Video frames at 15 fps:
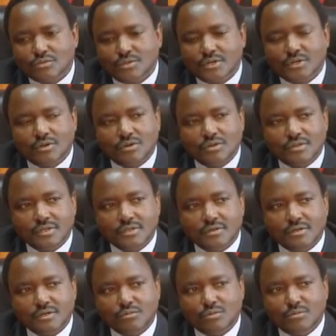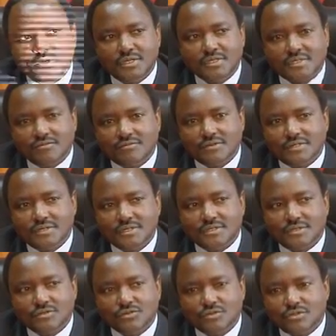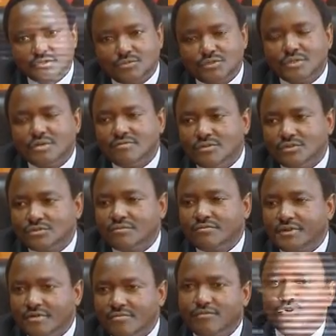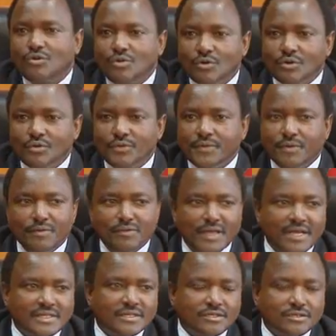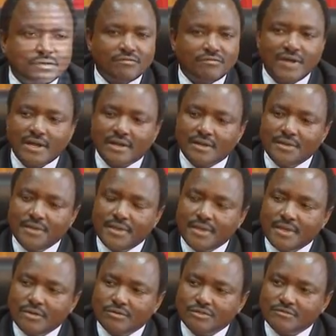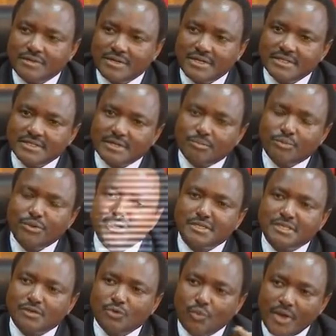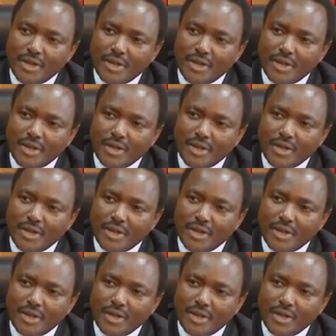it will be recalled that the Honorable Minister for Justice himself also very vocal on that In fact, he was very disappointed